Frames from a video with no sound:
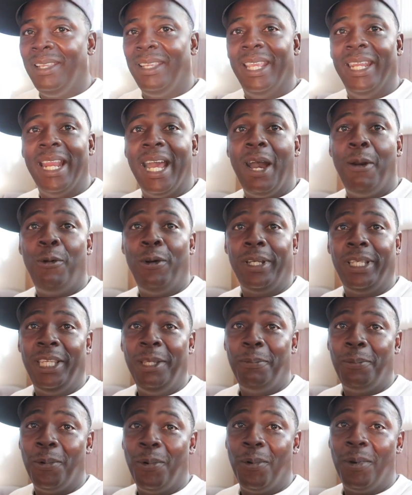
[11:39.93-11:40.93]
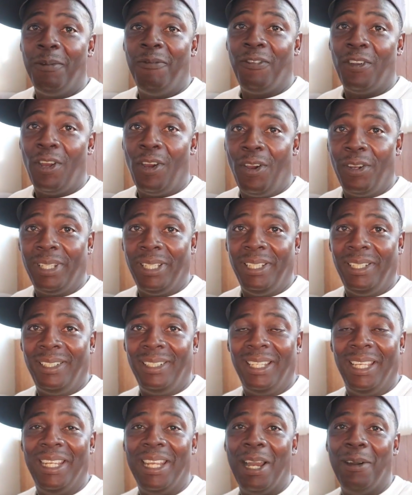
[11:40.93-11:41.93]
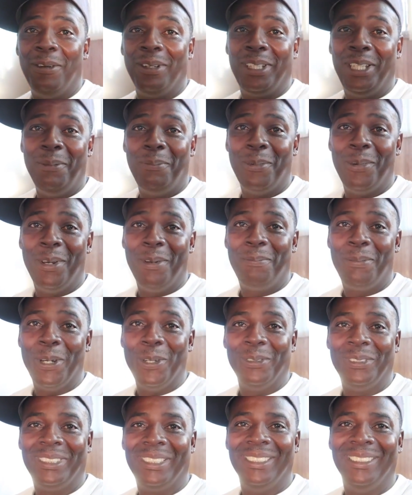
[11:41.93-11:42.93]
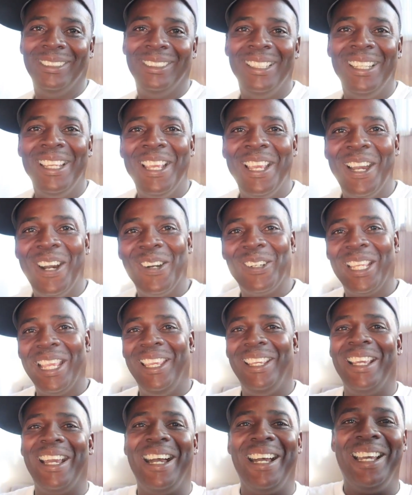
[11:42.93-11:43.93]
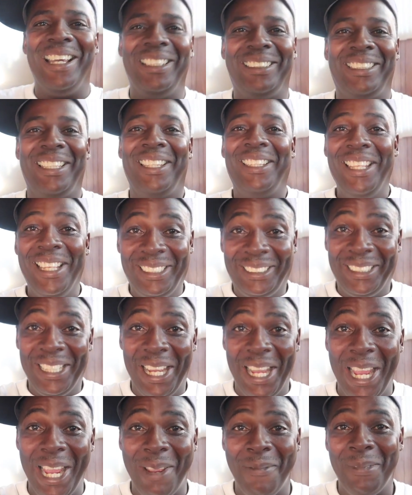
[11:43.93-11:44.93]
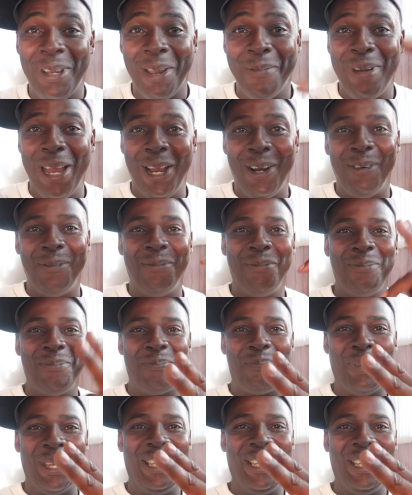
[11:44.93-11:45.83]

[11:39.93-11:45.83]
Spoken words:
And I will keep on vlogging and I will keep on posting. Okay, guys. This time, I'm out.